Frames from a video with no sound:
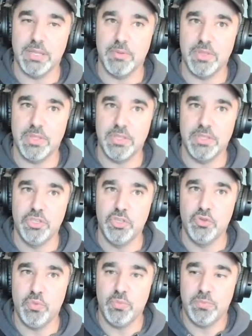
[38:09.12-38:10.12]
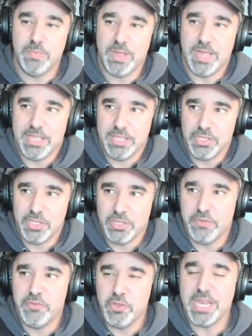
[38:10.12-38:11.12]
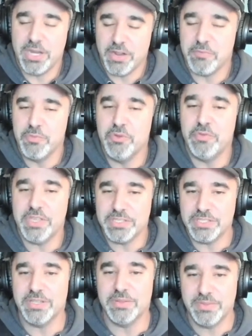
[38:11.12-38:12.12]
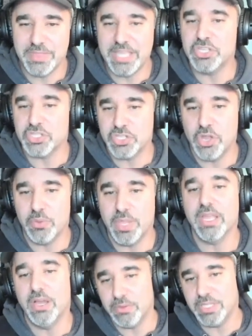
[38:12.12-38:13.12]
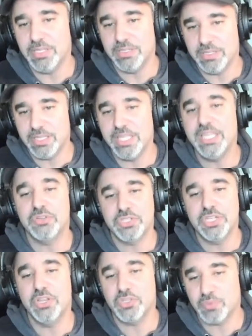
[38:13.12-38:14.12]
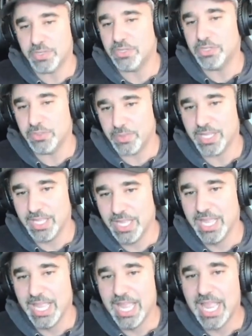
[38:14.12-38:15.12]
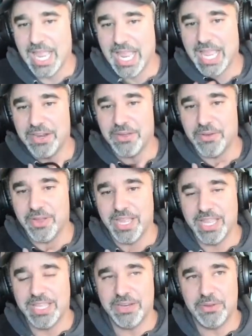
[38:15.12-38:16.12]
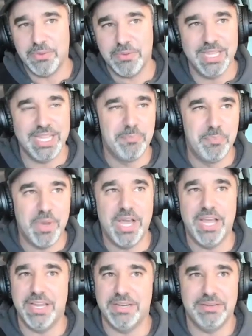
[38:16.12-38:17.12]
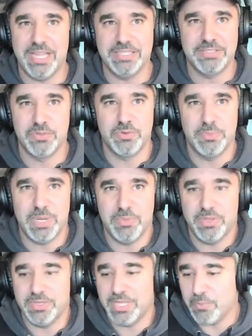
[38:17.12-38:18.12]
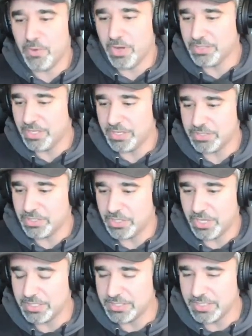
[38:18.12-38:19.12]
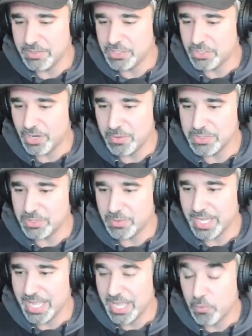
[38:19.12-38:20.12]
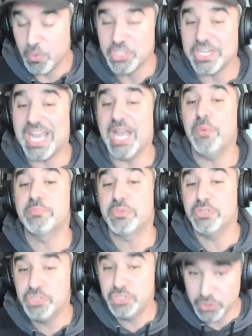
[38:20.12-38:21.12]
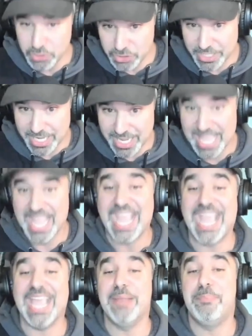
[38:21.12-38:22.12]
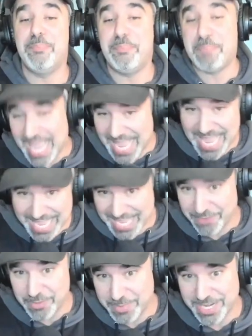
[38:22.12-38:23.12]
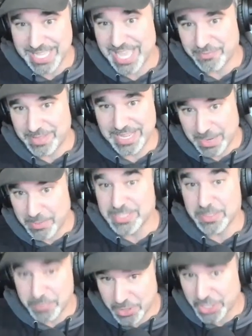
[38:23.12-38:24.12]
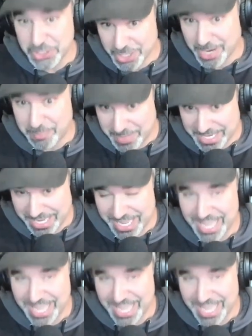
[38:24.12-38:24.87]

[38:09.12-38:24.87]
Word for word: you, if you made enough movies, they just know like oh he he or she knows what they're doing and, you know you know but i still remember the day i walked on a sh- on the tv show i was doing which i was producing and paying everybody out of like i was the production company